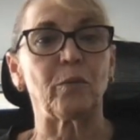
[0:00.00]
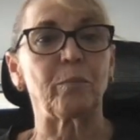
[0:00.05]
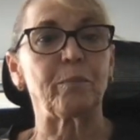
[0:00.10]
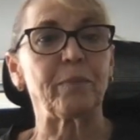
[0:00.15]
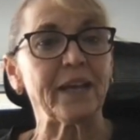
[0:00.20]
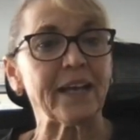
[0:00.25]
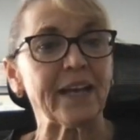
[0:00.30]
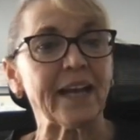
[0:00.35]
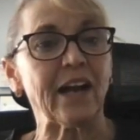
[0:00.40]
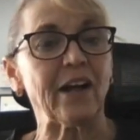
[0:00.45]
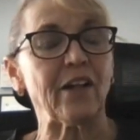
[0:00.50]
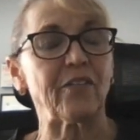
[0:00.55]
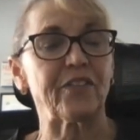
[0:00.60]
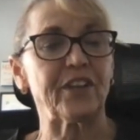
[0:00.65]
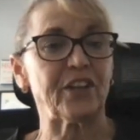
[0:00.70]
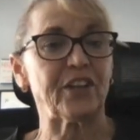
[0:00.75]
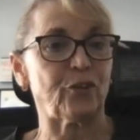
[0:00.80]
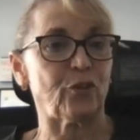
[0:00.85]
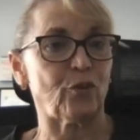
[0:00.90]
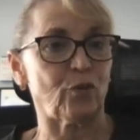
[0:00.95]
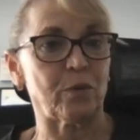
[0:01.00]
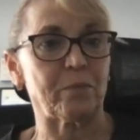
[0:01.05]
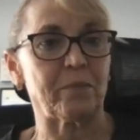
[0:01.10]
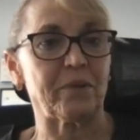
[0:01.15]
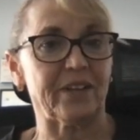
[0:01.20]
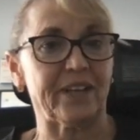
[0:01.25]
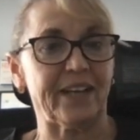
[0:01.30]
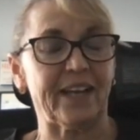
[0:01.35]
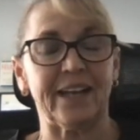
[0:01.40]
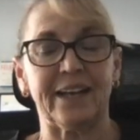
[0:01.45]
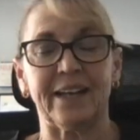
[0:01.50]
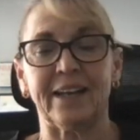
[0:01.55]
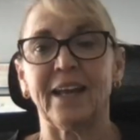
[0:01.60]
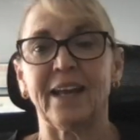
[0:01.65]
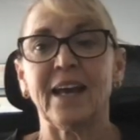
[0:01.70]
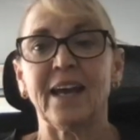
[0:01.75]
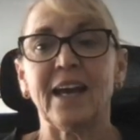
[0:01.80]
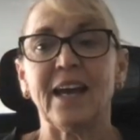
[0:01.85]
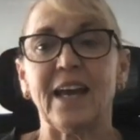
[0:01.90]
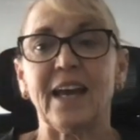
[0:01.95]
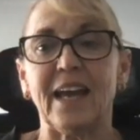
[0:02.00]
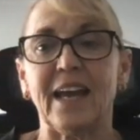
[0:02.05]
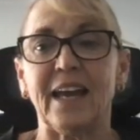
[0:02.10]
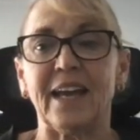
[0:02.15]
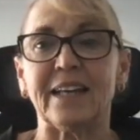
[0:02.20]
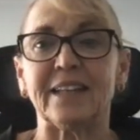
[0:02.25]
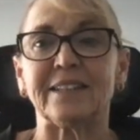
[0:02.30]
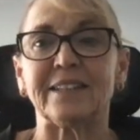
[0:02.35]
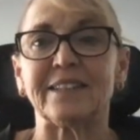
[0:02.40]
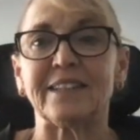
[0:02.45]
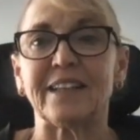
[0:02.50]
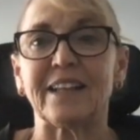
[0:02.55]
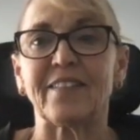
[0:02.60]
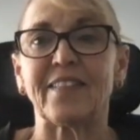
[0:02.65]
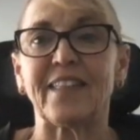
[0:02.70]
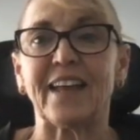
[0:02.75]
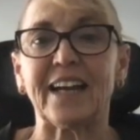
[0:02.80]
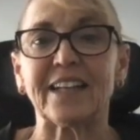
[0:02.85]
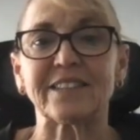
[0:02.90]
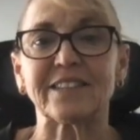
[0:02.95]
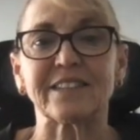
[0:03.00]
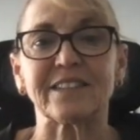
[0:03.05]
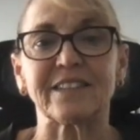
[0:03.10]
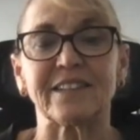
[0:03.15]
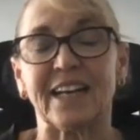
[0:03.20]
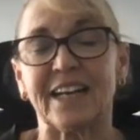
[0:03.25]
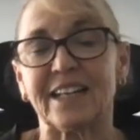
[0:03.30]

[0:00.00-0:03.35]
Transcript: being healthy and normal again. And that's